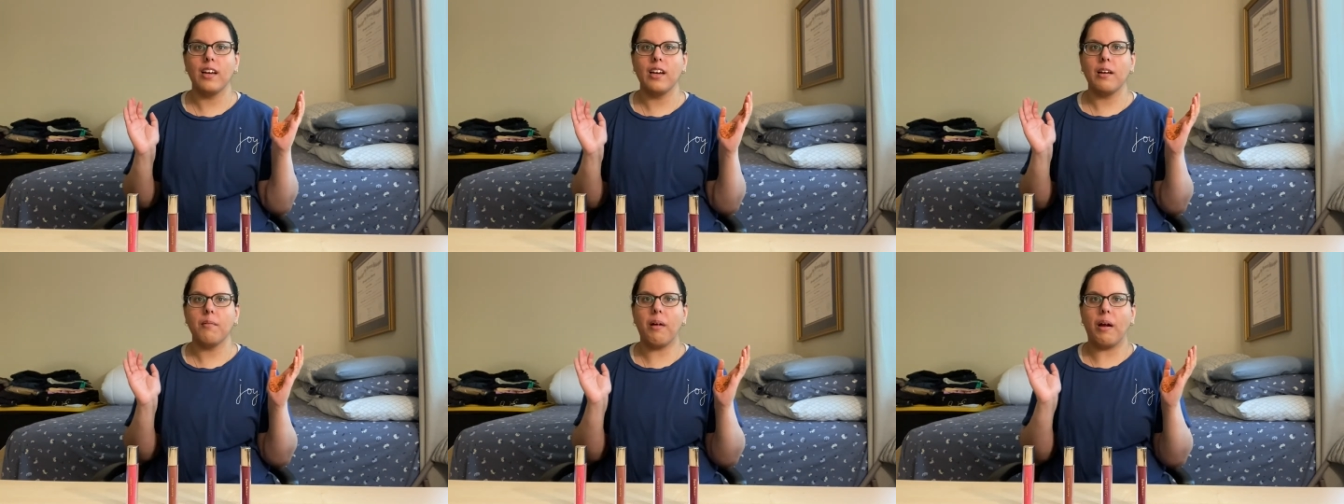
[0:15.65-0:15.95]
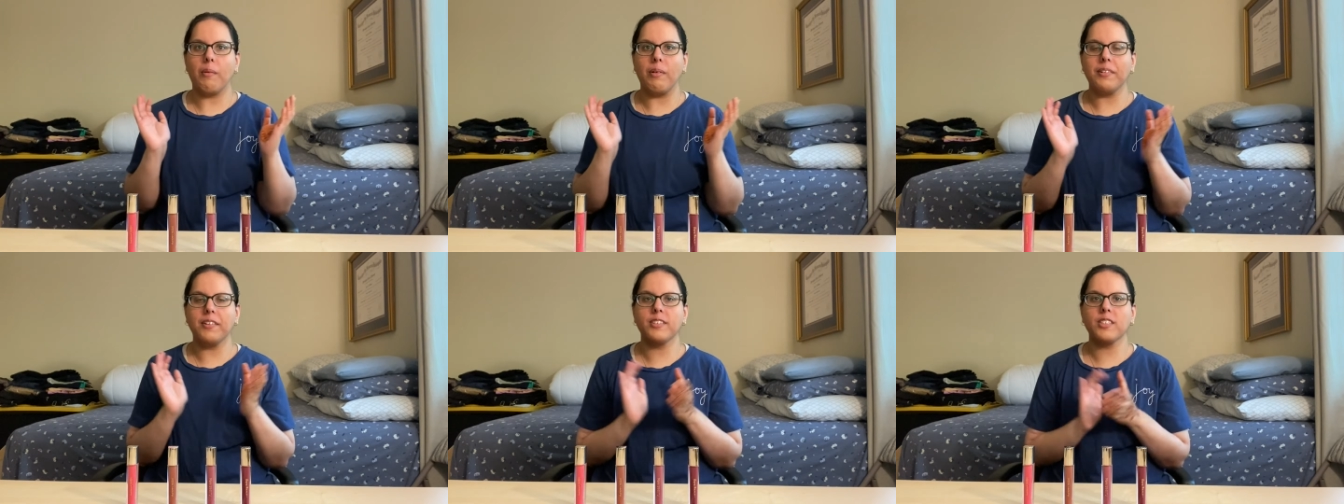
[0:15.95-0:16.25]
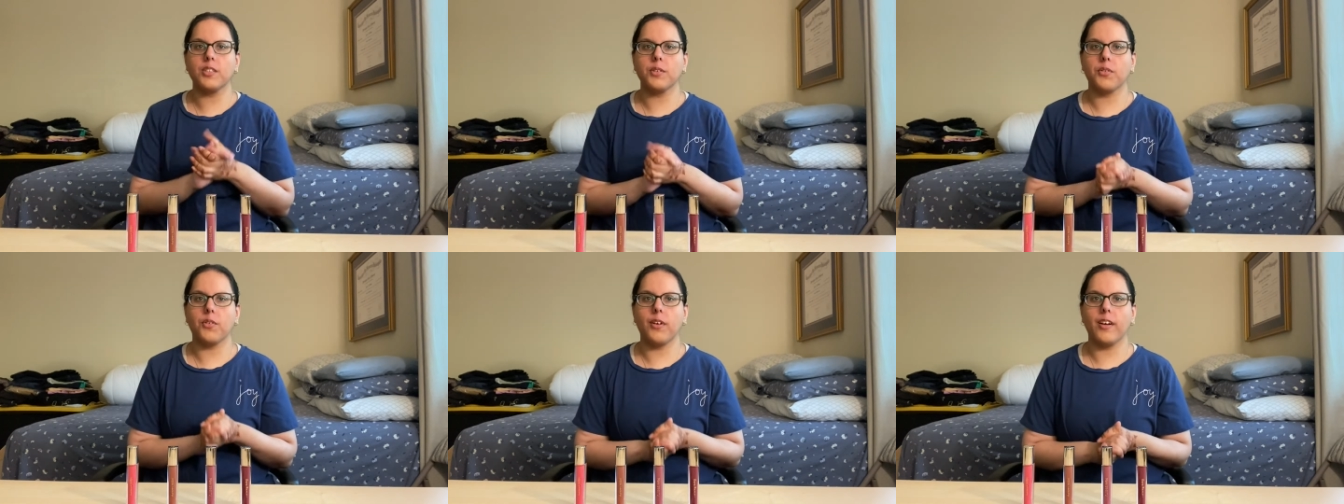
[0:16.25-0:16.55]
but I went to
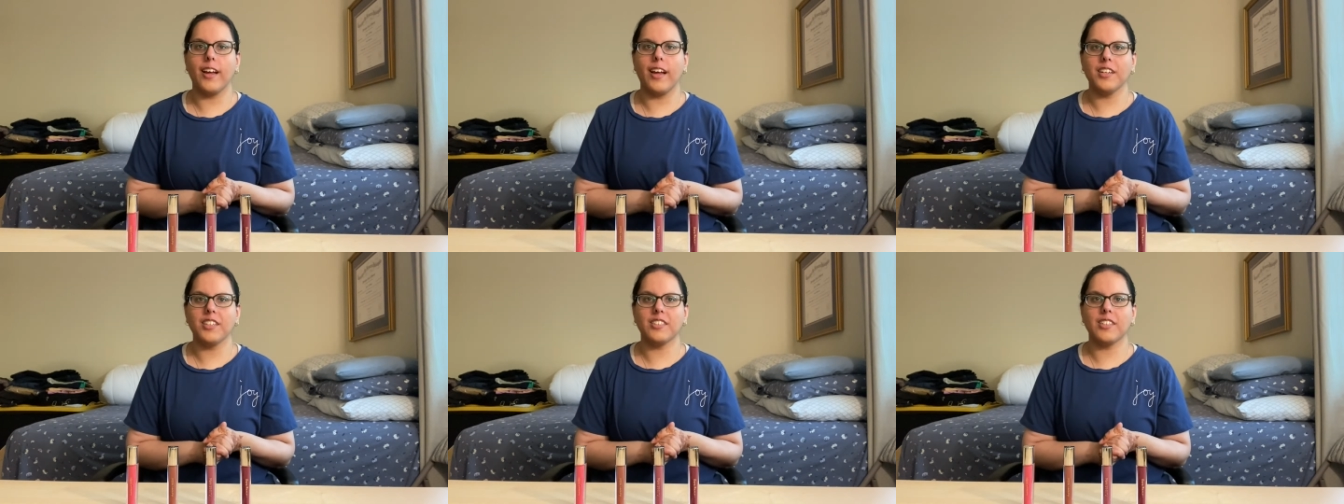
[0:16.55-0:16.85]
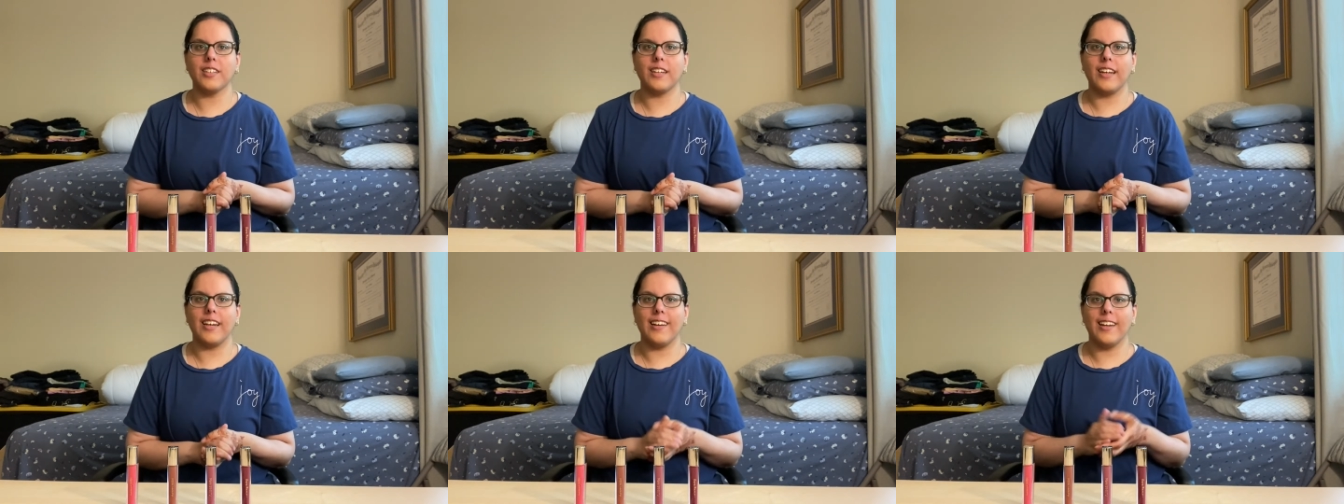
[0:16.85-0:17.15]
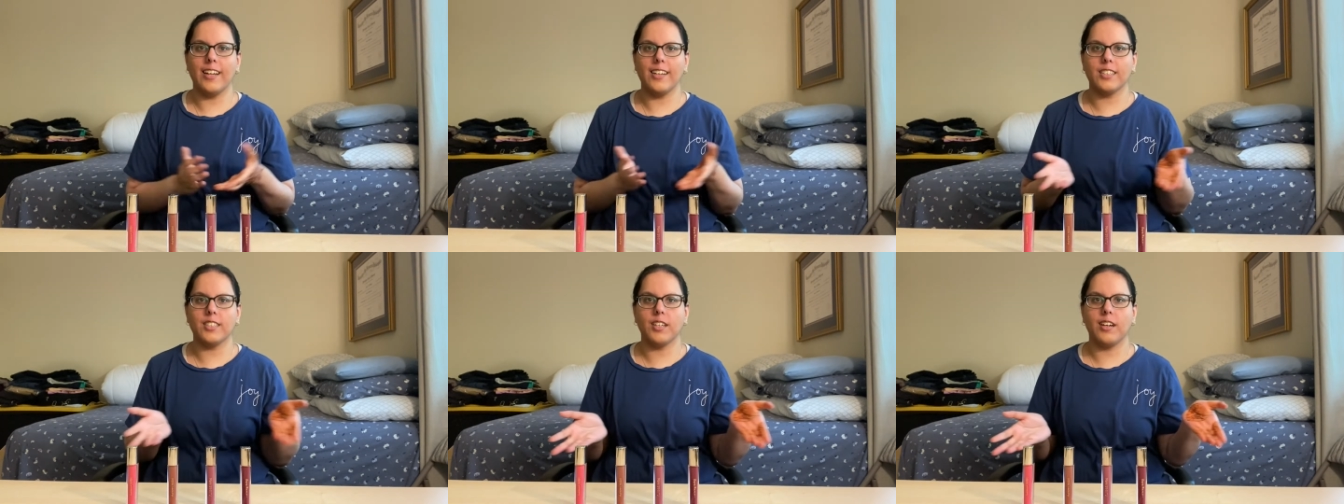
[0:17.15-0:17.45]
Sephora yesterday and
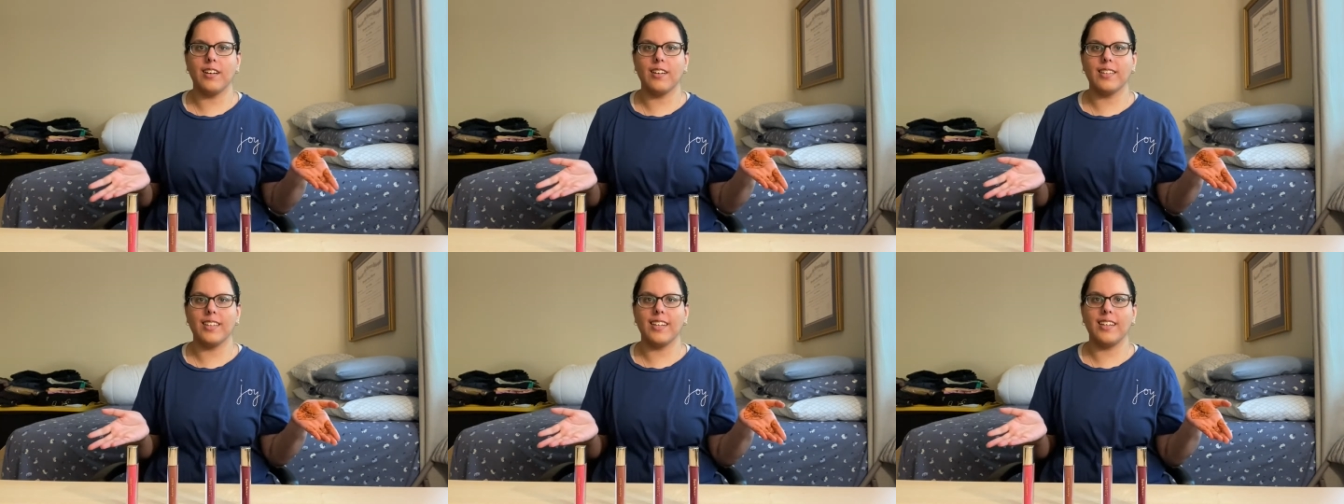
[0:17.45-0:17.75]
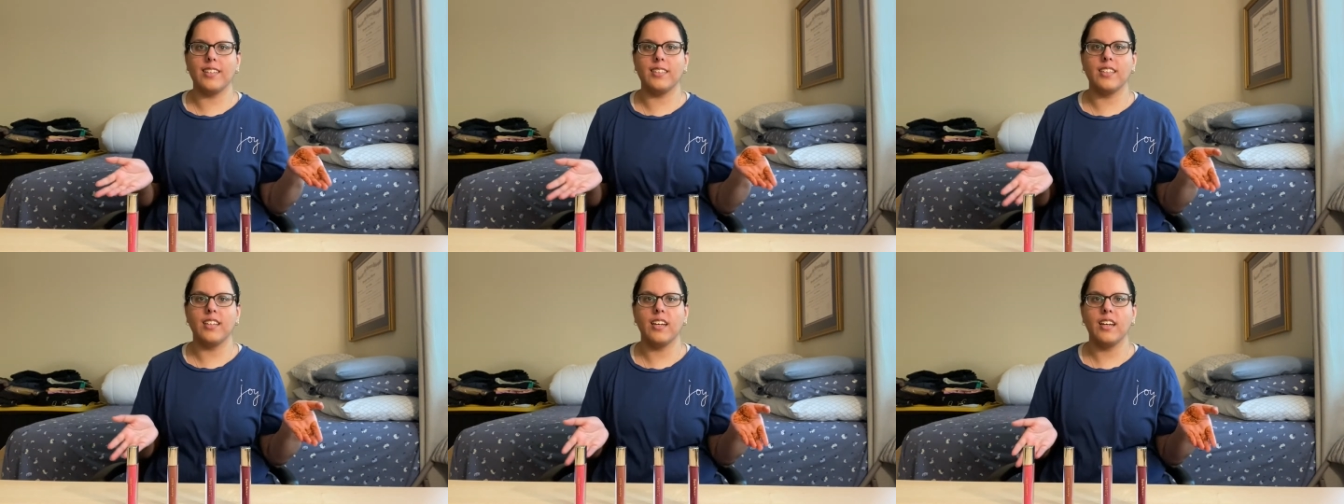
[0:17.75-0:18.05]
I saw these